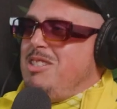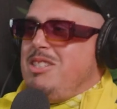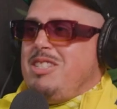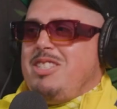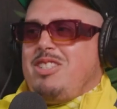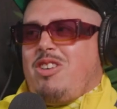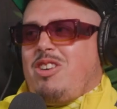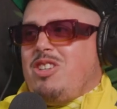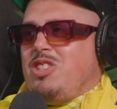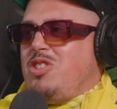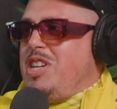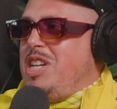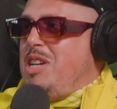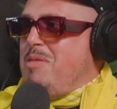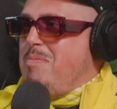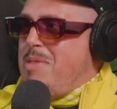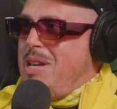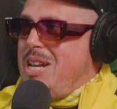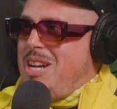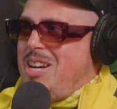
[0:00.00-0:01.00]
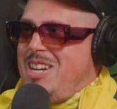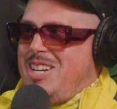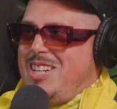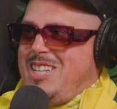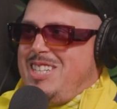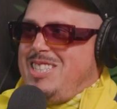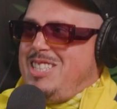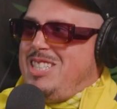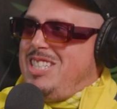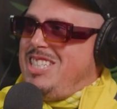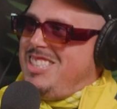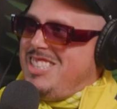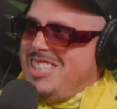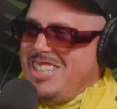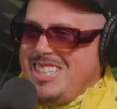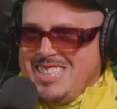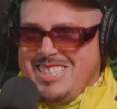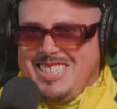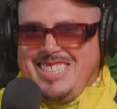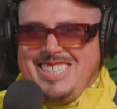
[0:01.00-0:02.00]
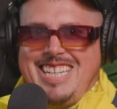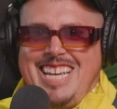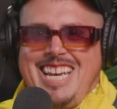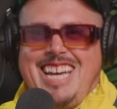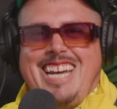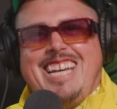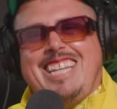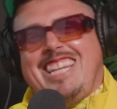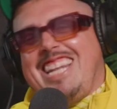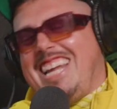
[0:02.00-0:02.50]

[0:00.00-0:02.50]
Start drinking beers, sunset.